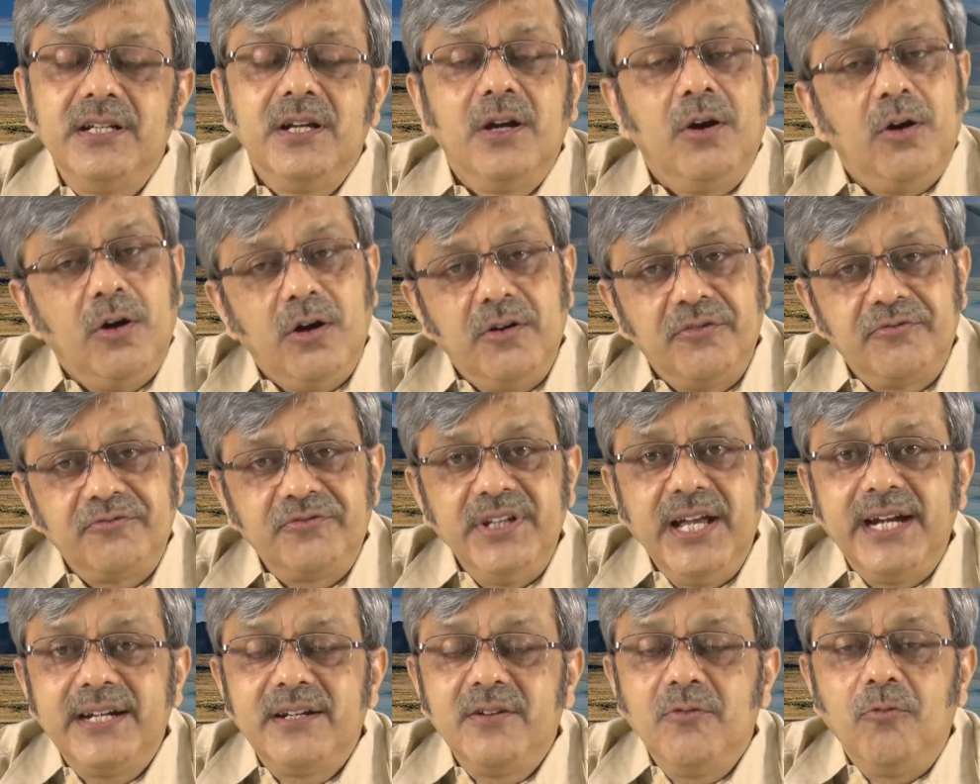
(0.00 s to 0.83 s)
of
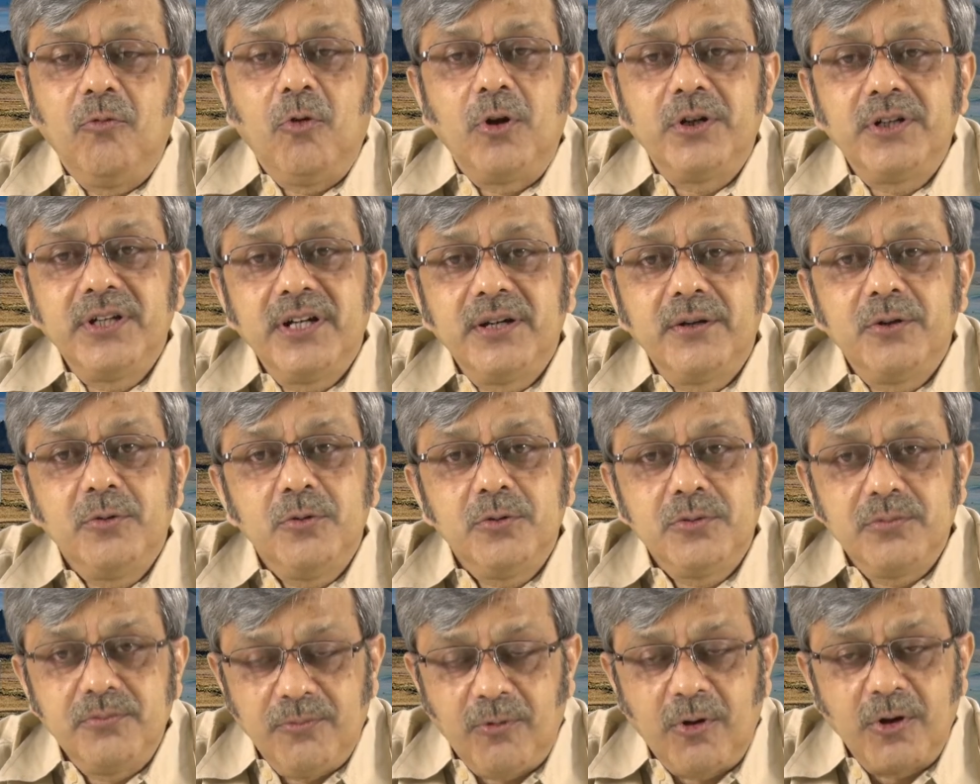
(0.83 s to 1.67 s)
that
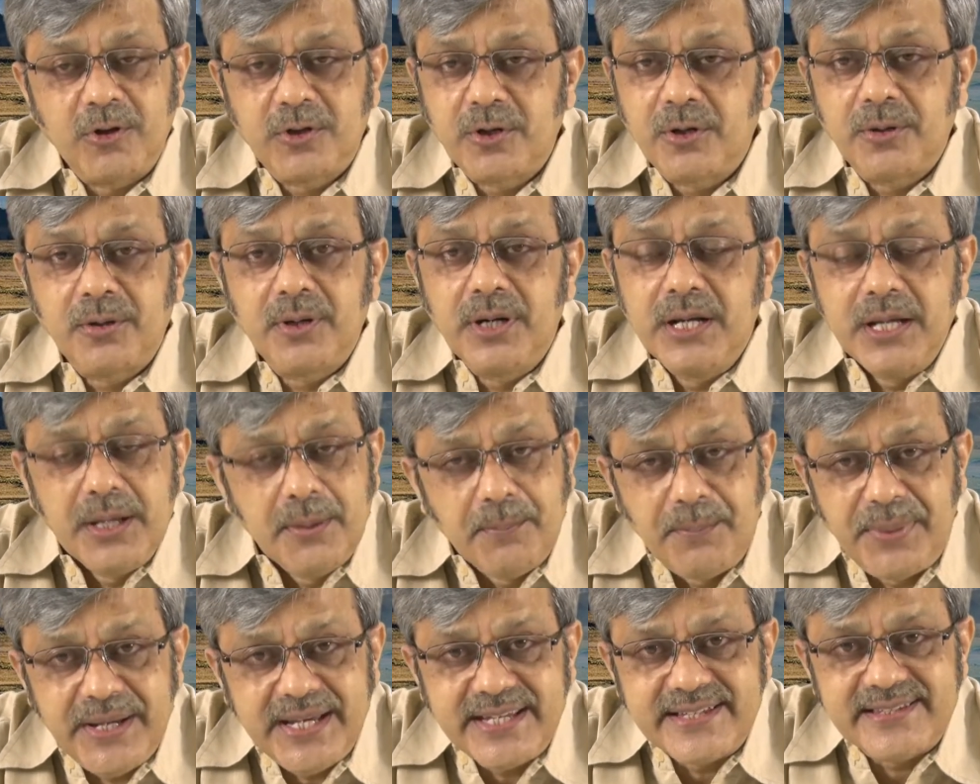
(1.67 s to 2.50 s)
water
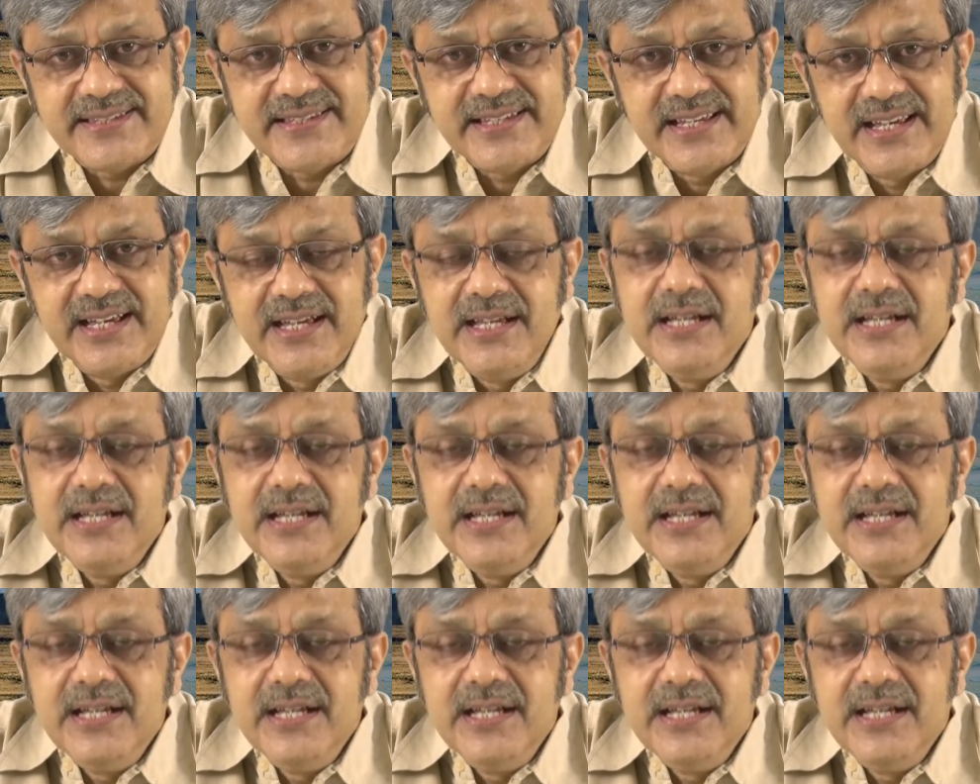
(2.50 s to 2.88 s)
base.